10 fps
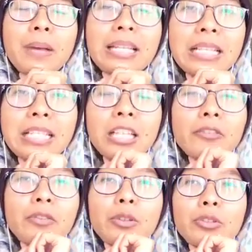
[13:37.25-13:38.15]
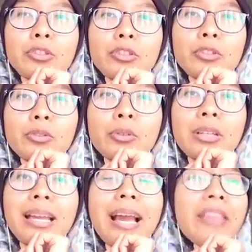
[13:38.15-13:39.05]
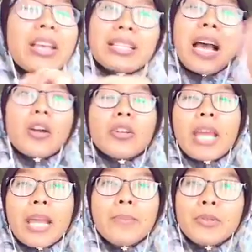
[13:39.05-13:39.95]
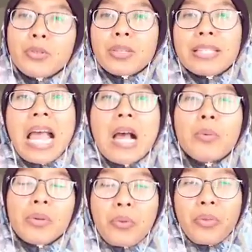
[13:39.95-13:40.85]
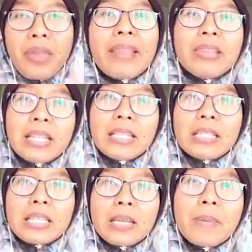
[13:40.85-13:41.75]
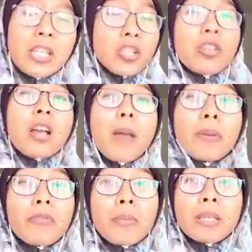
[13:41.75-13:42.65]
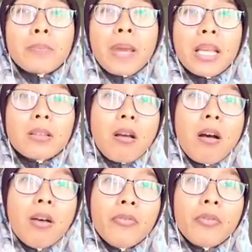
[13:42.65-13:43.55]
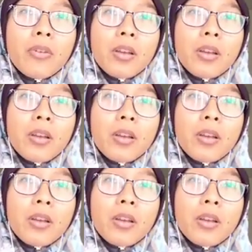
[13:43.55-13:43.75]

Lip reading: Money is gonna flow to you. And that's how you're able to sell with authenticity, because you're coming from the space of